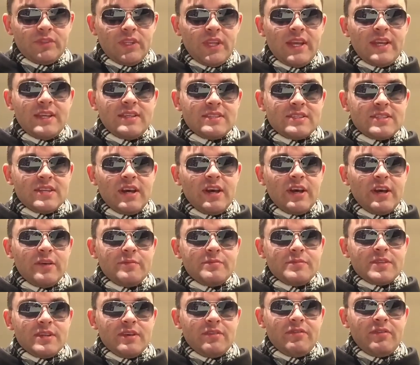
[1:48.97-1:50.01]
in
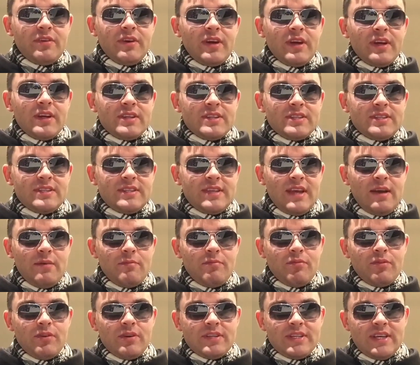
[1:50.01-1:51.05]
terms of
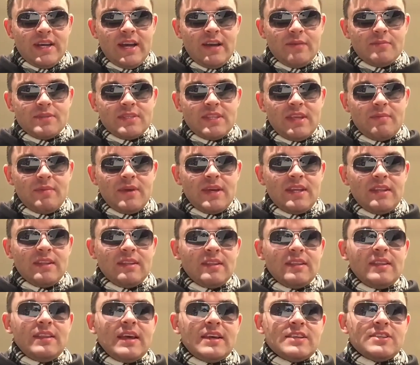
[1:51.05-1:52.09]
separate apps, I mean,
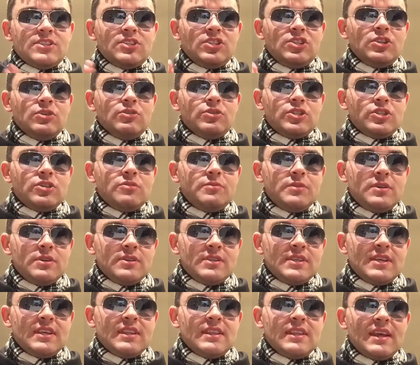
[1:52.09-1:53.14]
there's YouTube
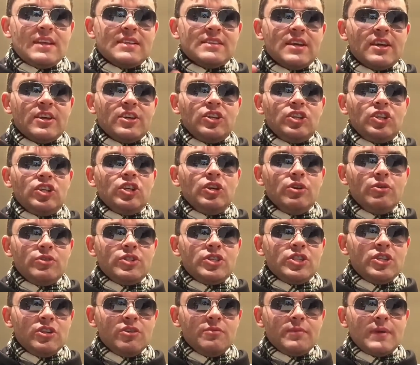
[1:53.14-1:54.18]
Music, there's
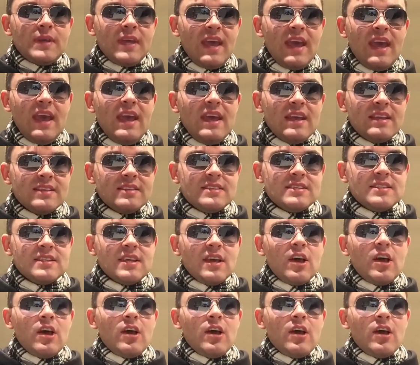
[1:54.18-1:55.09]
YouTube Kids.